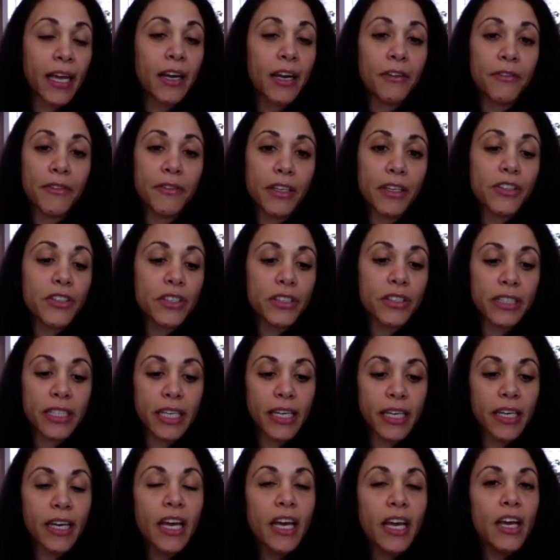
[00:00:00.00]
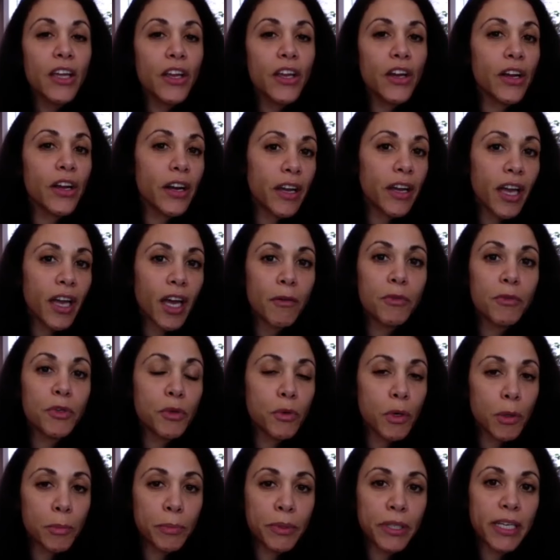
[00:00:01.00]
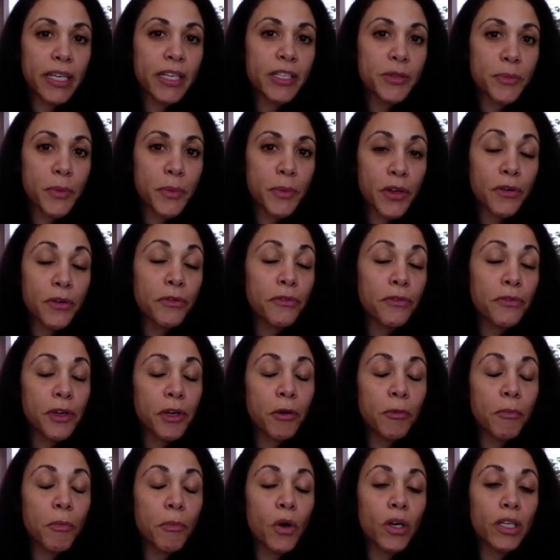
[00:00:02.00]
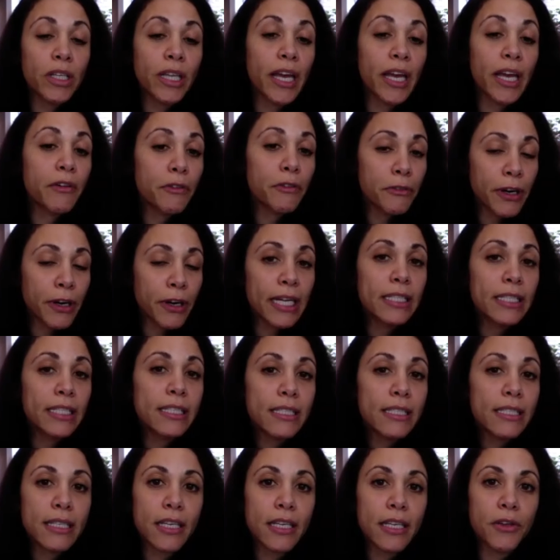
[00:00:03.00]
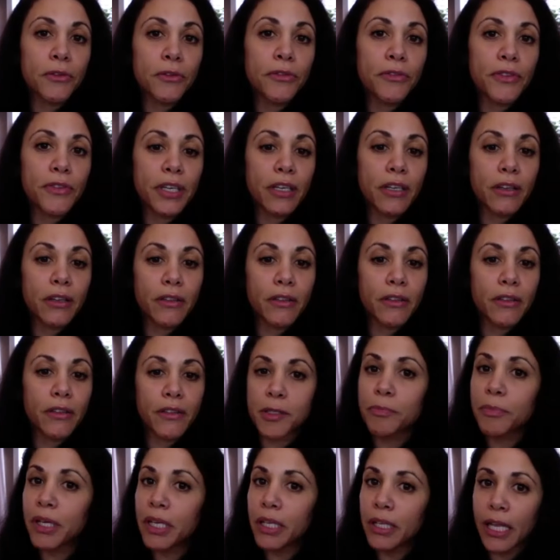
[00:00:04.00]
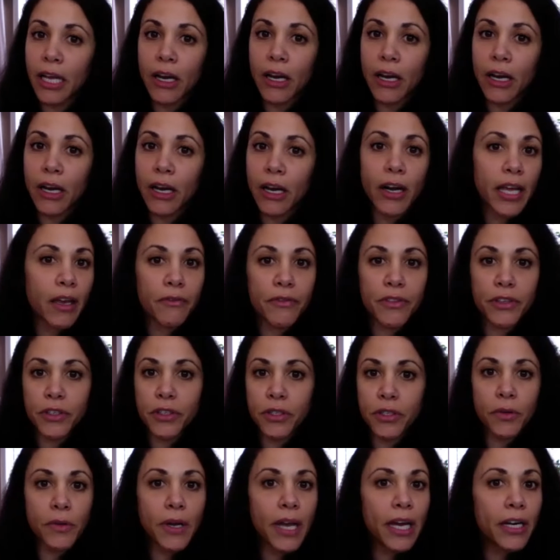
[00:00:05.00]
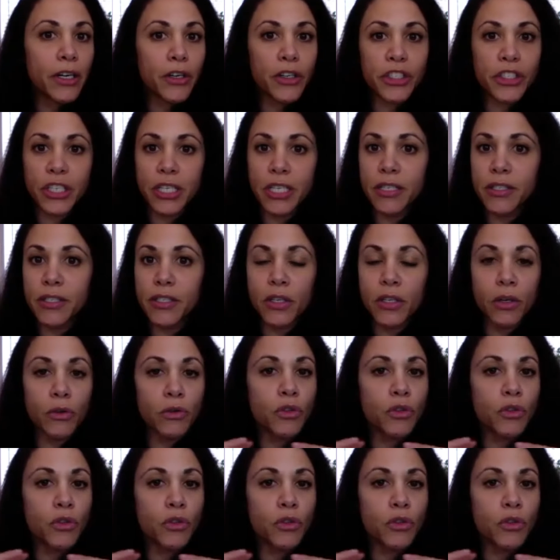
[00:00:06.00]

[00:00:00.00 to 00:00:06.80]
And eventually you're going to come to a place where you feel more like friends than you feel this polarity of the two energies,